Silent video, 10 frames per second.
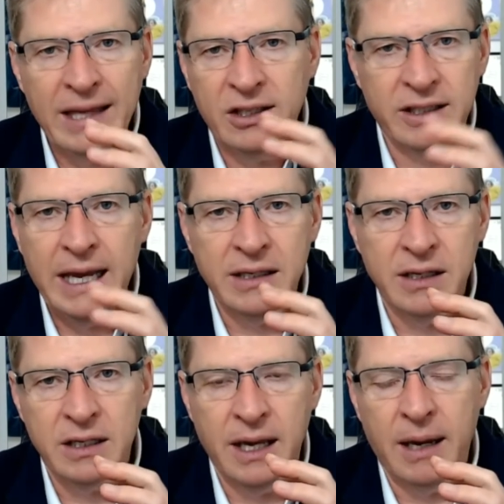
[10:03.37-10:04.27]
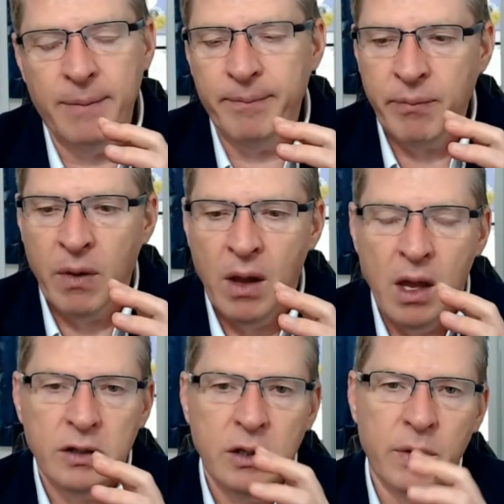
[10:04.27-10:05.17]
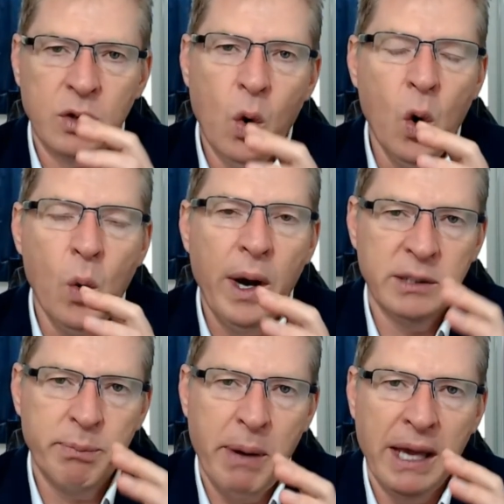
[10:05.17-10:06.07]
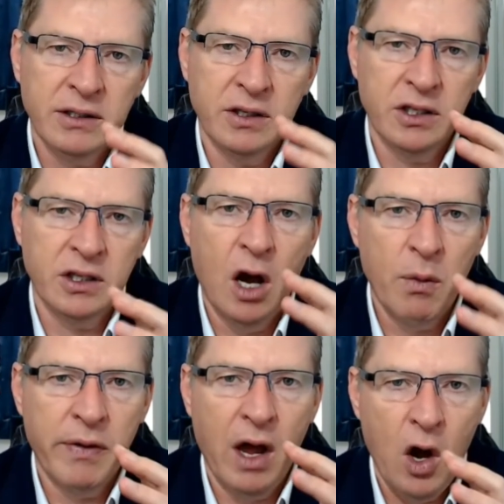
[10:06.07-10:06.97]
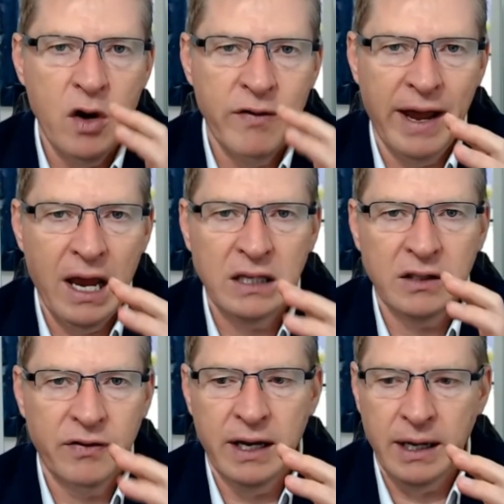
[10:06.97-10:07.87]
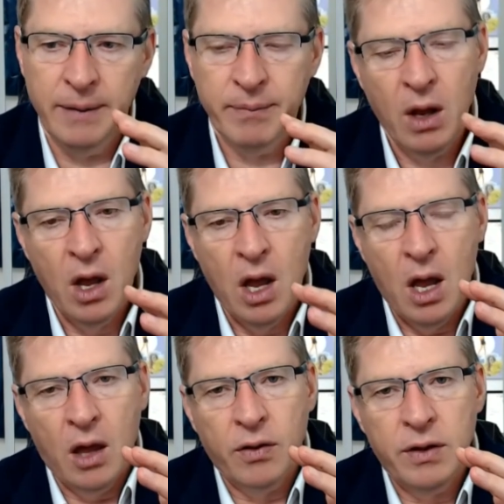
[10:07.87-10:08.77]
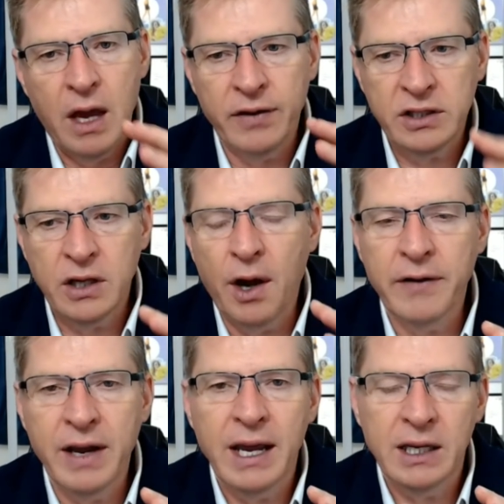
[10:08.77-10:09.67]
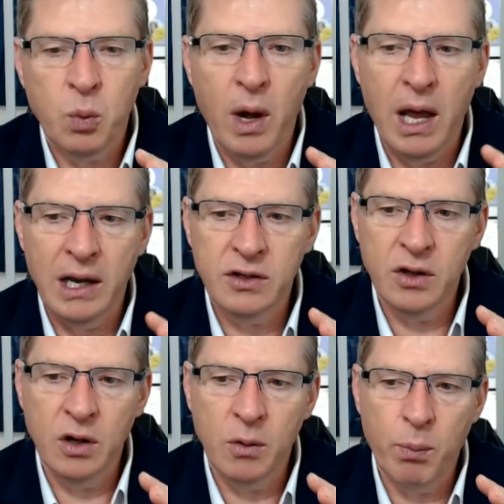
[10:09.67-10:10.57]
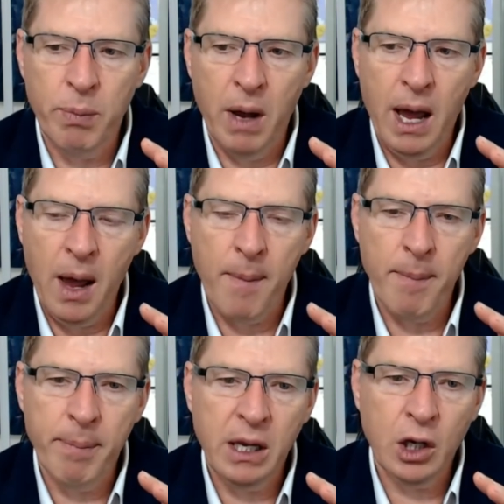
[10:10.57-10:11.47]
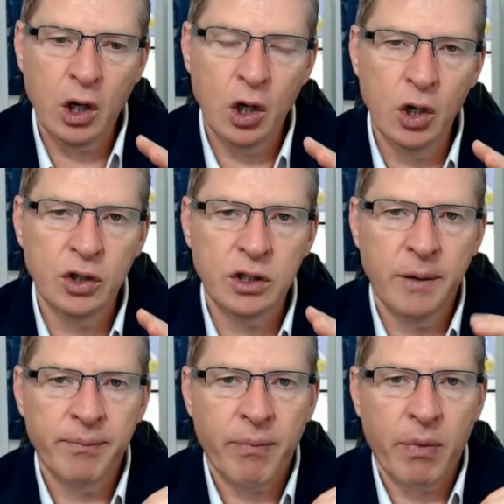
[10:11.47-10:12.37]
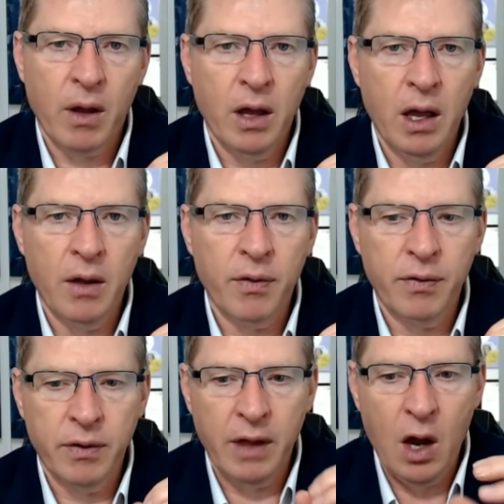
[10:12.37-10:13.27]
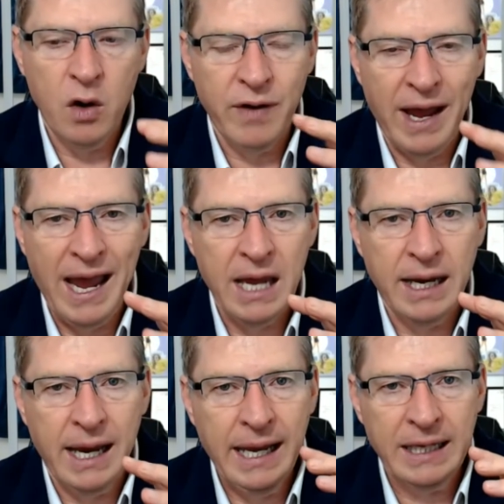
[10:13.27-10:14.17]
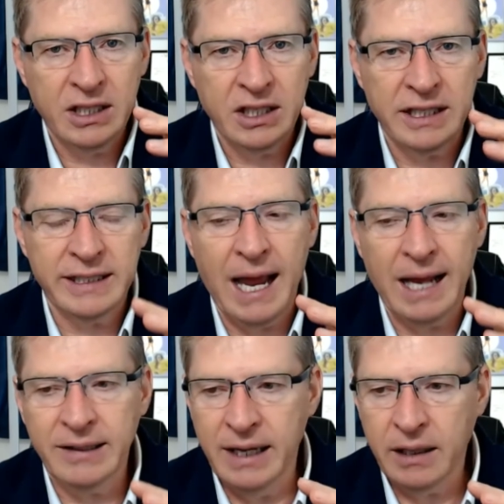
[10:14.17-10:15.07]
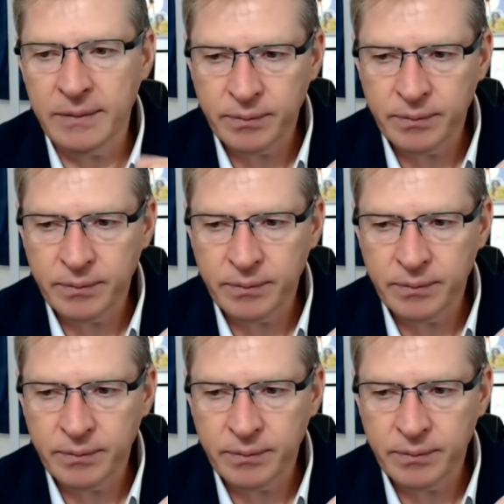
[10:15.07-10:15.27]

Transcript: stays the same. So it's always best to start with that overheads figure. The other side of it as well is that because that overhead is static,